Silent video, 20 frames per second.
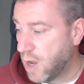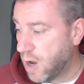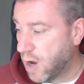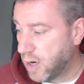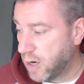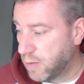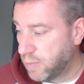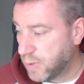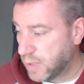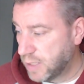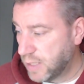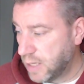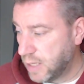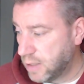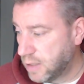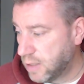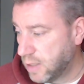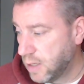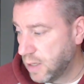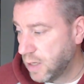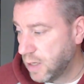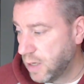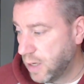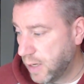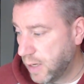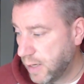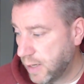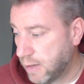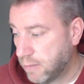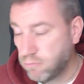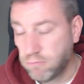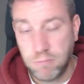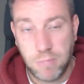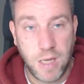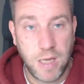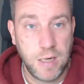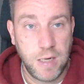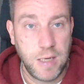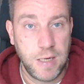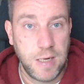100%,
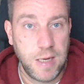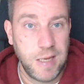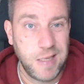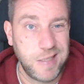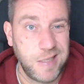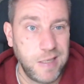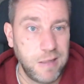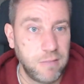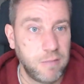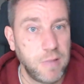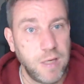and then that's it.